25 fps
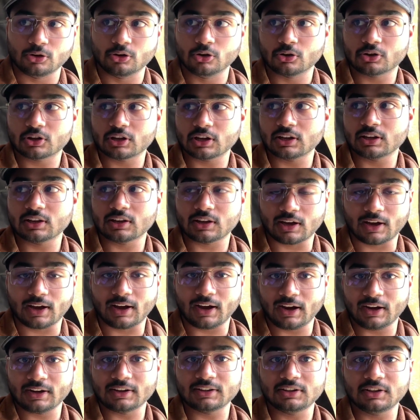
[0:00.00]
looking
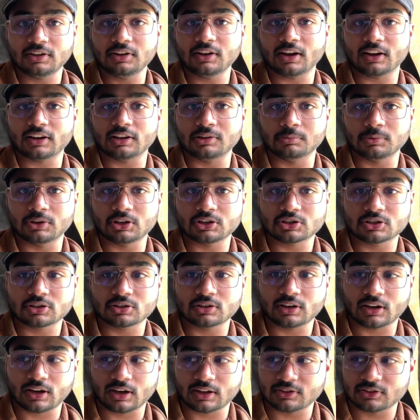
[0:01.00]
at the
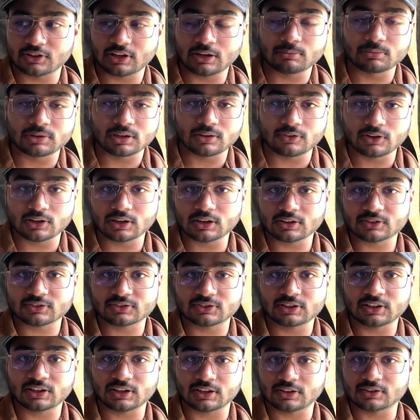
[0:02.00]
animation and them giving
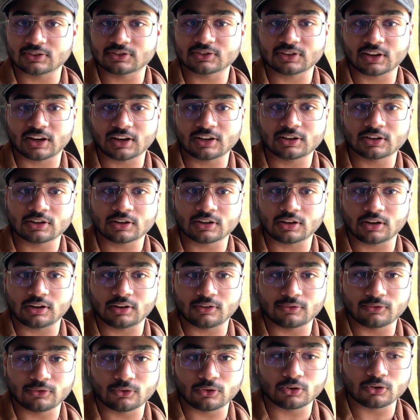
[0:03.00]
us the insider
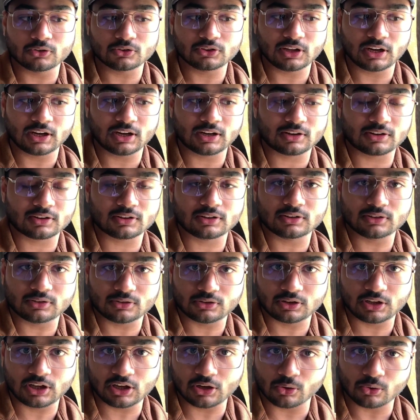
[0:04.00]
info that
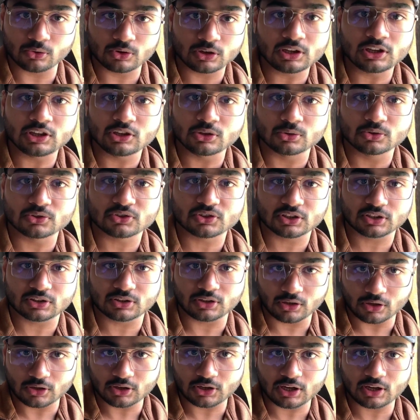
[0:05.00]
they only used a
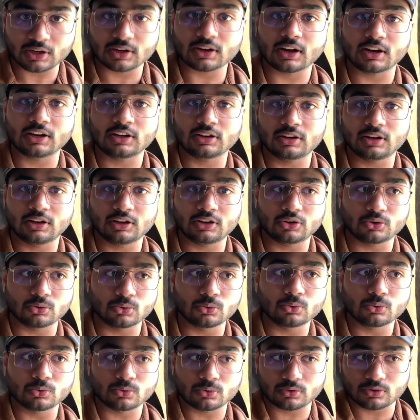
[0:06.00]
3090
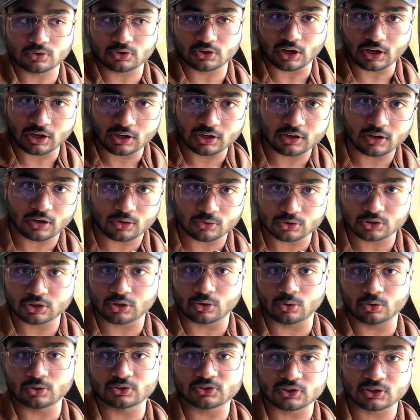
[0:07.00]
to render out
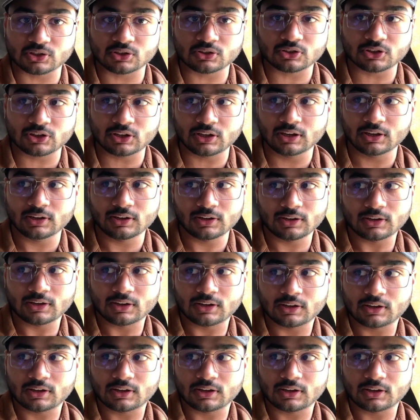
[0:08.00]
the whole scenery,